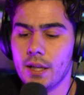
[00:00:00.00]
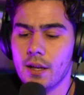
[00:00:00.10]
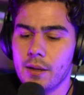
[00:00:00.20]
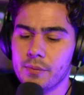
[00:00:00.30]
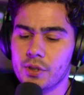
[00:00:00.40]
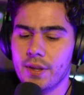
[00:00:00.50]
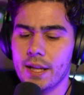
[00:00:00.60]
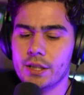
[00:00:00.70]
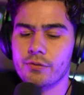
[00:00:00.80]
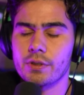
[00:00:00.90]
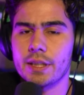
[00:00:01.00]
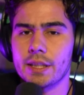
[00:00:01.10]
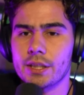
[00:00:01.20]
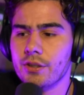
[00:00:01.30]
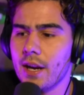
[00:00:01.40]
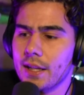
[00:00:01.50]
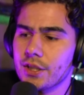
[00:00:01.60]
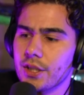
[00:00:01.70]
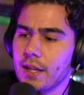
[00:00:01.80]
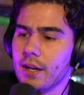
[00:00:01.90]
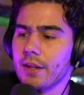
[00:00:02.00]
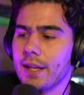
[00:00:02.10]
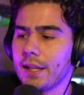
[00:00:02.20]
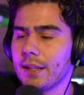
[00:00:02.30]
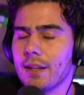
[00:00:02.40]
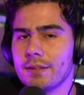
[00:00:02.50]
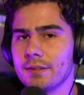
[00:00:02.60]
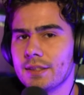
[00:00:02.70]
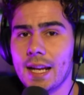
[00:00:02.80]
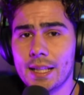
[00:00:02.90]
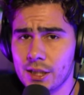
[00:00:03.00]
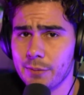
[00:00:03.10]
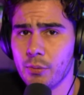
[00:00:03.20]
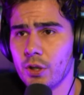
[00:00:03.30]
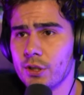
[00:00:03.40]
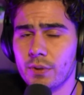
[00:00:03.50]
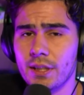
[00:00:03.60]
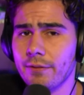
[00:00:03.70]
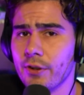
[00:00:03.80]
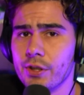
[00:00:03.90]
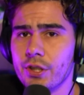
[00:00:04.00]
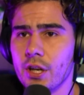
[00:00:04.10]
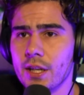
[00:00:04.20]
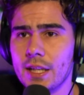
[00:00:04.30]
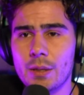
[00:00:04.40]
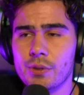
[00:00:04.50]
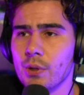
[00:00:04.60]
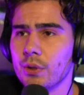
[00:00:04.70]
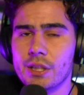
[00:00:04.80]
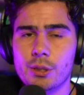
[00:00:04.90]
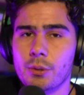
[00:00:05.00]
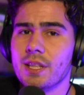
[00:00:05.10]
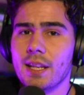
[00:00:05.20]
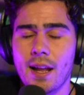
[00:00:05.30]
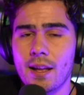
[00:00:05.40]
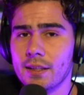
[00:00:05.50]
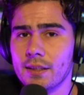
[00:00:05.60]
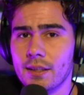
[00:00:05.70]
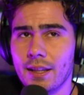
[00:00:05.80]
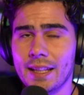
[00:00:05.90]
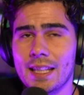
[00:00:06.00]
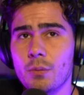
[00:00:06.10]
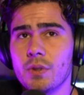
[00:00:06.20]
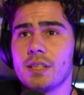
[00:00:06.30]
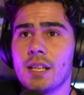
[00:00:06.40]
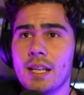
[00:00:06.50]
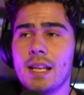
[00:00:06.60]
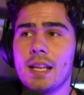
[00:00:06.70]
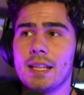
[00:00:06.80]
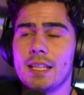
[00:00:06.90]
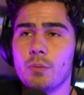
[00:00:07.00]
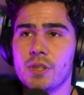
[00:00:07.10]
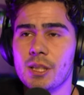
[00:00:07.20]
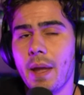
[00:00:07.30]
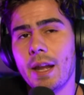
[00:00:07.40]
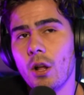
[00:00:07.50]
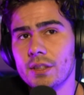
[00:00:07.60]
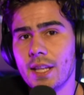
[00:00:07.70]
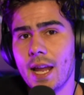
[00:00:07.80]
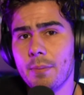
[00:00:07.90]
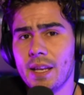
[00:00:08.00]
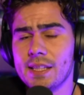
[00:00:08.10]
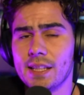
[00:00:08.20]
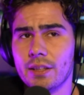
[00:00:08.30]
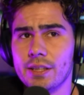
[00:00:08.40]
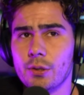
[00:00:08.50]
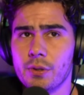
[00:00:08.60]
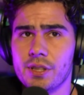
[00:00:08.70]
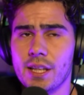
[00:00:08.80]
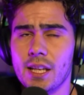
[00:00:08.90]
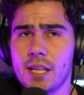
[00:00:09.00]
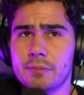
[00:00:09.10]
So that's really the strategy there. Like Tech and Sports, when he first started, he was only sourcing, like he would spend all day basically sourcing.